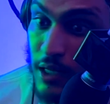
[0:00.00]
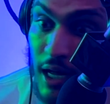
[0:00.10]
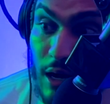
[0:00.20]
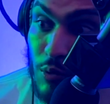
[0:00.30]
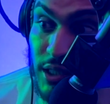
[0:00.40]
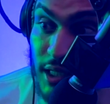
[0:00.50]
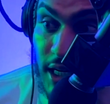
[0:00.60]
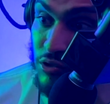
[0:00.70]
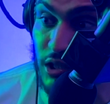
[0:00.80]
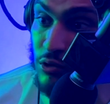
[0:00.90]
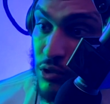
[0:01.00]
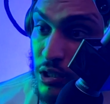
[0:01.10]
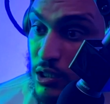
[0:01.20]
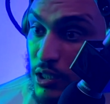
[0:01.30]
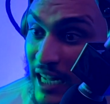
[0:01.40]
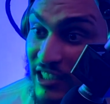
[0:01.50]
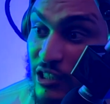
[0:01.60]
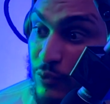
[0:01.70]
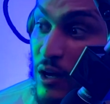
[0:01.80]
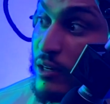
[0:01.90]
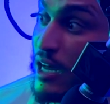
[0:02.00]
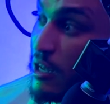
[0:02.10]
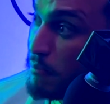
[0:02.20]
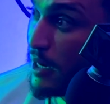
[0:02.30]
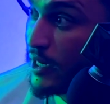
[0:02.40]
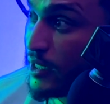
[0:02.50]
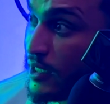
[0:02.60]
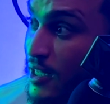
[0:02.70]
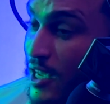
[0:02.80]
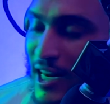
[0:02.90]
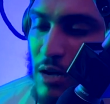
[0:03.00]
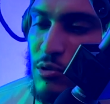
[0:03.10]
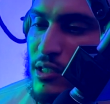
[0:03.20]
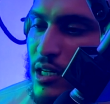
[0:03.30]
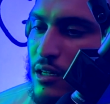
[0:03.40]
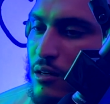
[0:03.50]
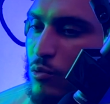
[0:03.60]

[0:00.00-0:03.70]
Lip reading: Nah, I wasn't naturally using it. I just found out about it, and I was like,